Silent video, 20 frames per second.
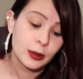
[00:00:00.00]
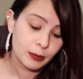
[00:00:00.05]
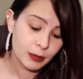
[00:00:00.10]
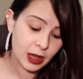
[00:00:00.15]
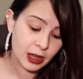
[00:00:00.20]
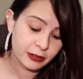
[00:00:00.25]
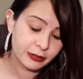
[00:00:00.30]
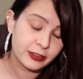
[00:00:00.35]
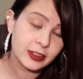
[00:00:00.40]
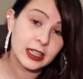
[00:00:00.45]

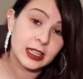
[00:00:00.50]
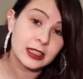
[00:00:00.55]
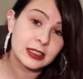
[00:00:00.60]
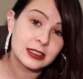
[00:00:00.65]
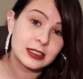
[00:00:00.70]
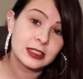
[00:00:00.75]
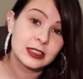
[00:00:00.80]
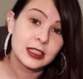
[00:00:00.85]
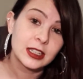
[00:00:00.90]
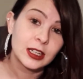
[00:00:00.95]
my
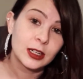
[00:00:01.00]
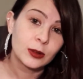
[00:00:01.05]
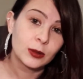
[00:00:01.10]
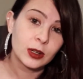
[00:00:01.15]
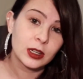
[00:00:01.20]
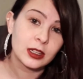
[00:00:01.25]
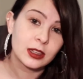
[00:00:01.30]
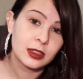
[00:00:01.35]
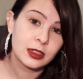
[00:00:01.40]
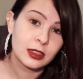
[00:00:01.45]
feet
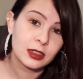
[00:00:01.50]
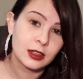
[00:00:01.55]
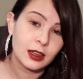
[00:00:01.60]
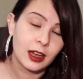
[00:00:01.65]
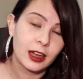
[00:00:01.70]
with,